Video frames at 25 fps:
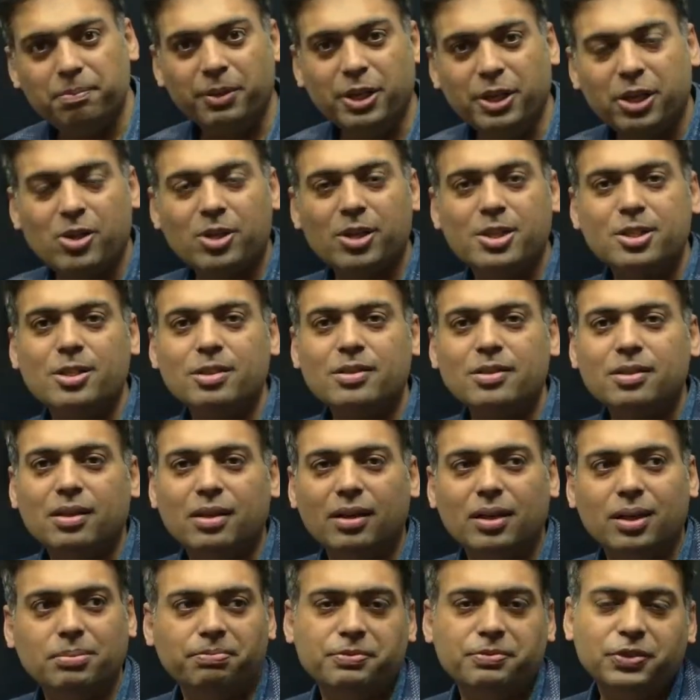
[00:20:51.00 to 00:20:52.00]
because
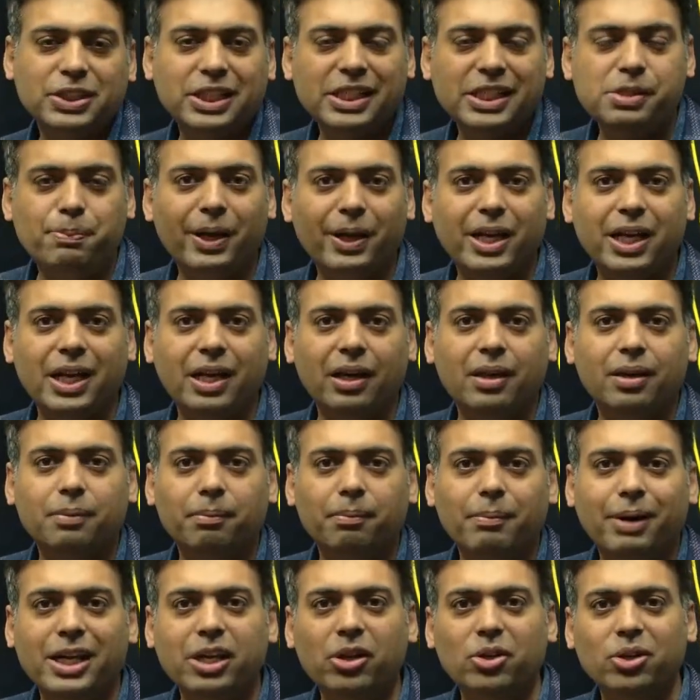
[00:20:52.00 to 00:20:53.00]
since beginning,
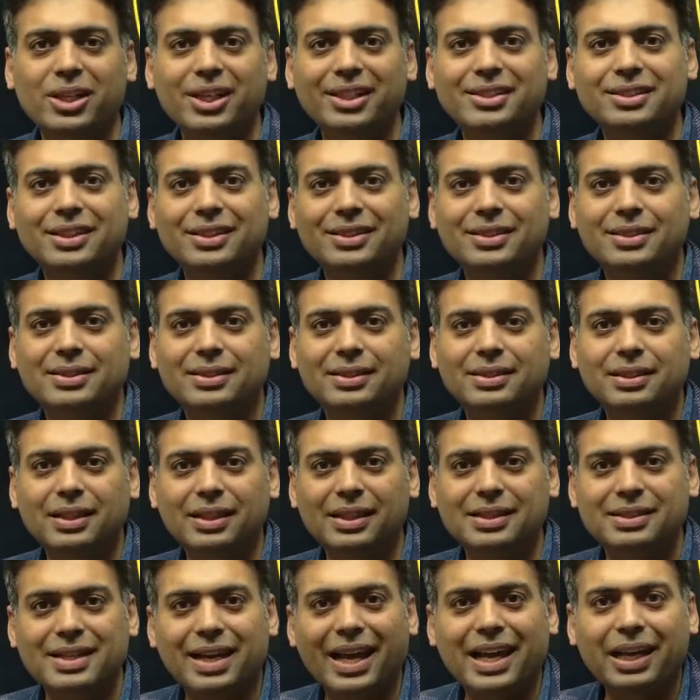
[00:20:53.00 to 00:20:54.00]
my audience
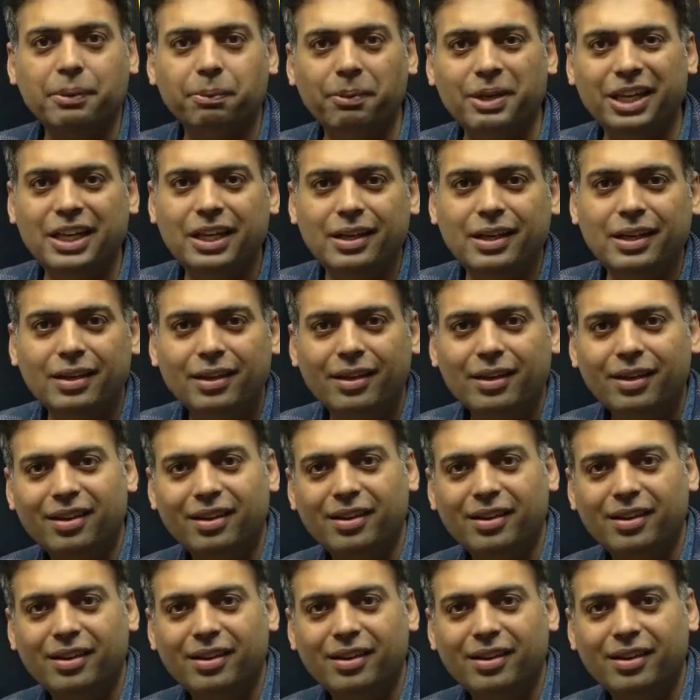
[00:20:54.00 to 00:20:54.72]
is like me.